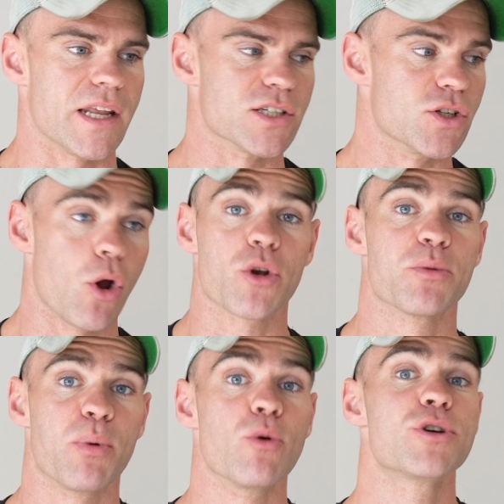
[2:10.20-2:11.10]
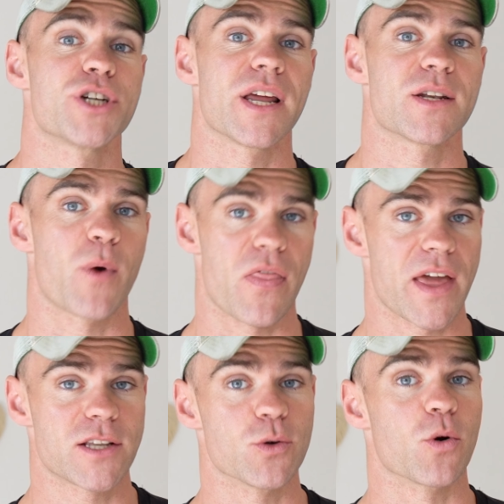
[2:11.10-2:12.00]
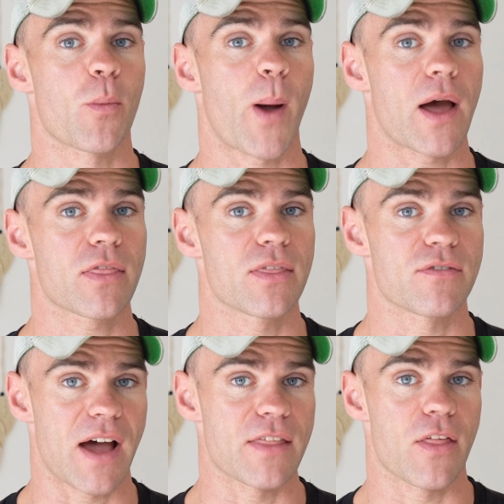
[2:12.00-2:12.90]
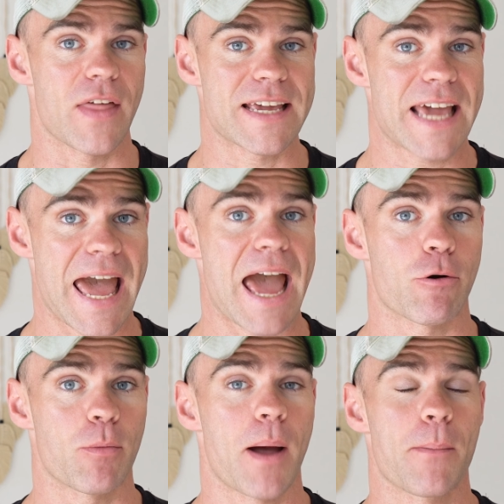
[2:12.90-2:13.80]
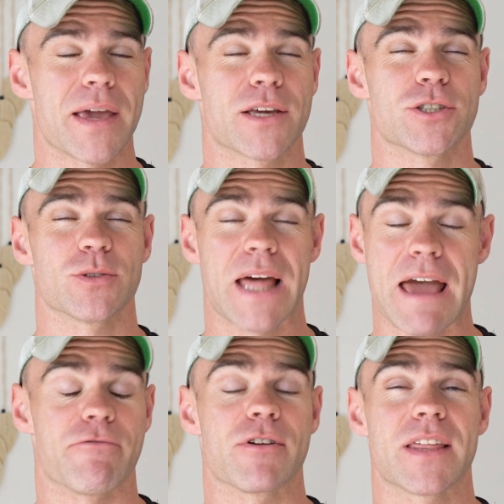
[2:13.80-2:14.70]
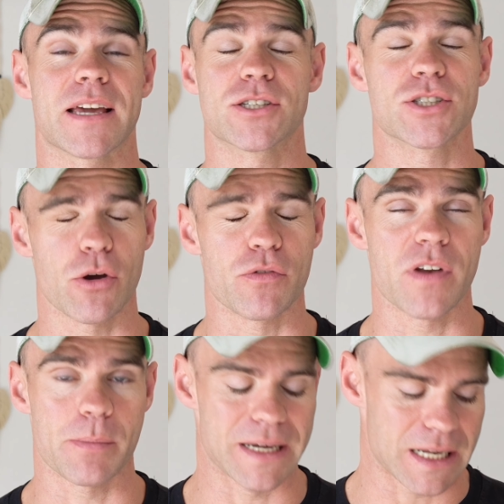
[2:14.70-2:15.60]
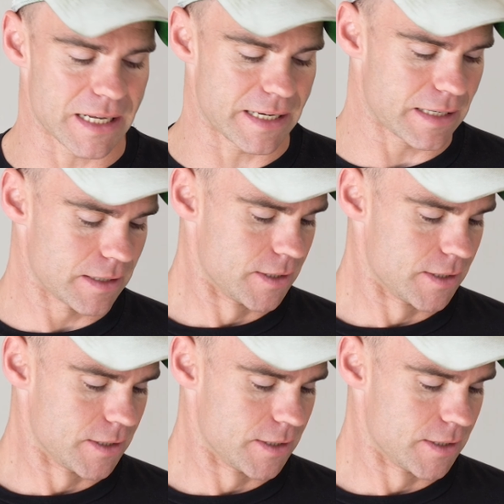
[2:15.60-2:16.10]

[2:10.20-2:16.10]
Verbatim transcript: it is not bullshit when they talk about the fact that they care about making sure that everything is so flipping clean.